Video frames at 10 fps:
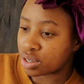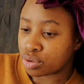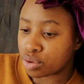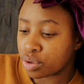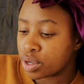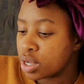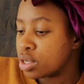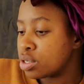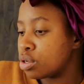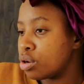I don't know.
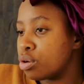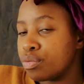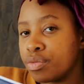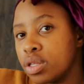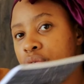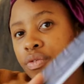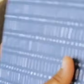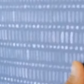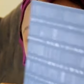So the first